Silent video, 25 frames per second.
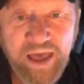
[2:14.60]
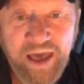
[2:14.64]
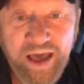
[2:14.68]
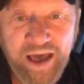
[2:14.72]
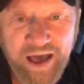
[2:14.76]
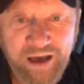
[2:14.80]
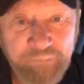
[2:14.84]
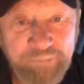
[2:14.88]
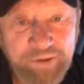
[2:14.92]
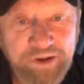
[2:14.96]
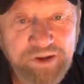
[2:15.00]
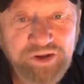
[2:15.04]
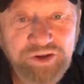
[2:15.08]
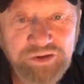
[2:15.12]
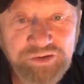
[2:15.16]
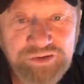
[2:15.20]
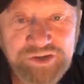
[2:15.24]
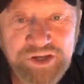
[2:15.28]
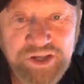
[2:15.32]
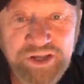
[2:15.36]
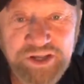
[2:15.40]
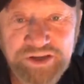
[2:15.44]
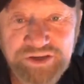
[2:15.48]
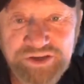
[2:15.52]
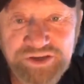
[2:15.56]
I've been
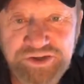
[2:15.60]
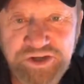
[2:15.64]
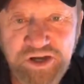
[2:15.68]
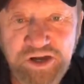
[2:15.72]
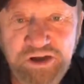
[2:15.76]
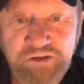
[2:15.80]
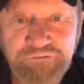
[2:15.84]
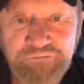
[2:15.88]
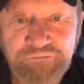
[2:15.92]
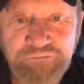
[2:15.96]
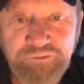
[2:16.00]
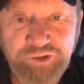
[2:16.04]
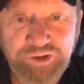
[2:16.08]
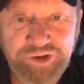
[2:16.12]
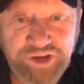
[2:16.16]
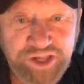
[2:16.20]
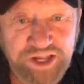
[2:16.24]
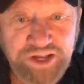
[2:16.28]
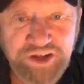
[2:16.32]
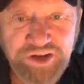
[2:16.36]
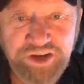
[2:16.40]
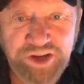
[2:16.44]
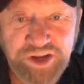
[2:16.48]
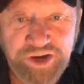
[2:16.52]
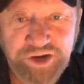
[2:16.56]
using this stuff for
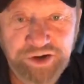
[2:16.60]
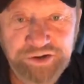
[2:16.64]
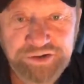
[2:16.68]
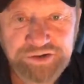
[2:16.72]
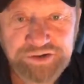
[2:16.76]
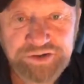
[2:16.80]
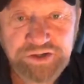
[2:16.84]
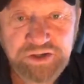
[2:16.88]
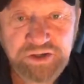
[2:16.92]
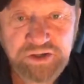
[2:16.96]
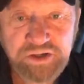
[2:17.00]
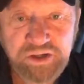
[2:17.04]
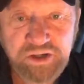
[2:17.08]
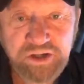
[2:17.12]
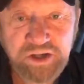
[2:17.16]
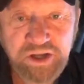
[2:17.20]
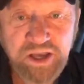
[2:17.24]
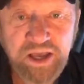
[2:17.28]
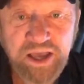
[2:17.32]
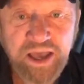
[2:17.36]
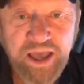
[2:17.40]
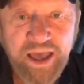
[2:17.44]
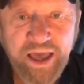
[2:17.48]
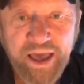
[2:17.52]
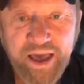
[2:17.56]
10 years.
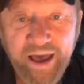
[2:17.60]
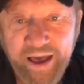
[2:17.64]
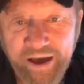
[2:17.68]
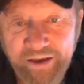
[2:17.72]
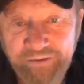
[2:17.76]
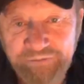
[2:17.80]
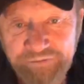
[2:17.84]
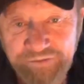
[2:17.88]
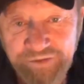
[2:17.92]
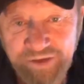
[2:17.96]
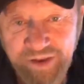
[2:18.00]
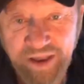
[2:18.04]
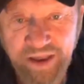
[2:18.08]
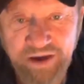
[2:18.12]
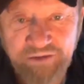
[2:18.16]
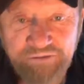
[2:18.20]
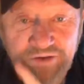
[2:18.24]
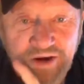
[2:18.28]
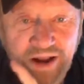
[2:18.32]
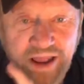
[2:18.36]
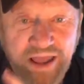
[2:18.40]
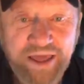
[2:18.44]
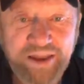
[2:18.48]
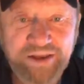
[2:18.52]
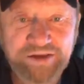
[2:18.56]
I've
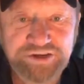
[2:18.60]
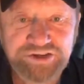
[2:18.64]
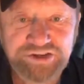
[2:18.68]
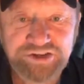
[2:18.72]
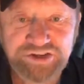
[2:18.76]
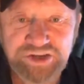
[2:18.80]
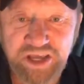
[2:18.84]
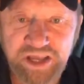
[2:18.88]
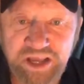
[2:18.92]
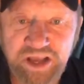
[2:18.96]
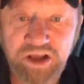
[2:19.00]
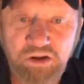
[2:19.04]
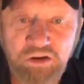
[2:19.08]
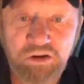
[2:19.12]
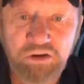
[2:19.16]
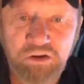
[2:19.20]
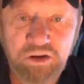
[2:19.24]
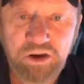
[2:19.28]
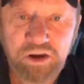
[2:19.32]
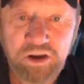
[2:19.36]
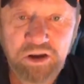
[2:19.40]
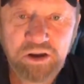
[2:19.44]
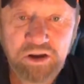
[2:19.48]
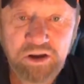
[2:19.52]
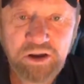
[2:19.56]
never had a
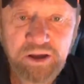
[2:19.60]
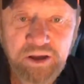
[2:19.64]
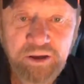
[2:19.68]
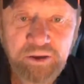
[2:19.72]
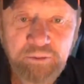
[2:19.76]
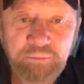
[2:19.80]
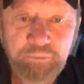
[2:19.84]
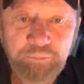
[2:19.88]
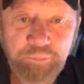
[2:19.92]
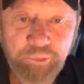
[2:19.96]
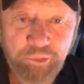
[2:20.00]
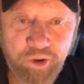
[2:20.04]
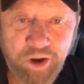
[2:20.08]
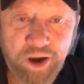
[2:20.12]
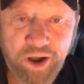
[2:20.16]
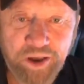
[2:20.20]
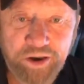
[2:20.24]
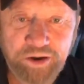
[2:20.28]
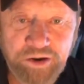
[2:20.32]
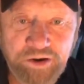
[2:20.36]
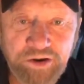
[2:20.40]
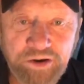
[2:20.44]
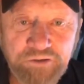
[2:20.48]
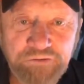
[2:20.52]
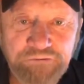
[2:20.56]
single
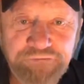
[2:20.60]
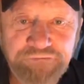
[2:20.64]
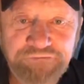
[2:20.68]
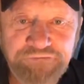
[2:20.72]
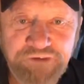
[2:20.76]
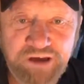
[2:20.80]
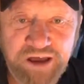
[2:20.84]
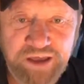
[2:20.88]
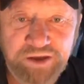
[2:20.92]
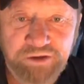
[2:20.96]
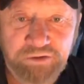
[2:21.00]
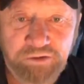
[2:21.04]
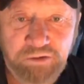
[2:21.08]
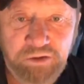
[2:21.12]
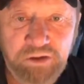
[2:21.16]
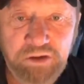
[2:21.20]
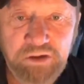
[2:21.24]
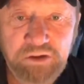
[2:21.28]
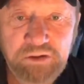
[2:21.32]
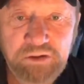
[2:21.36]
product fail.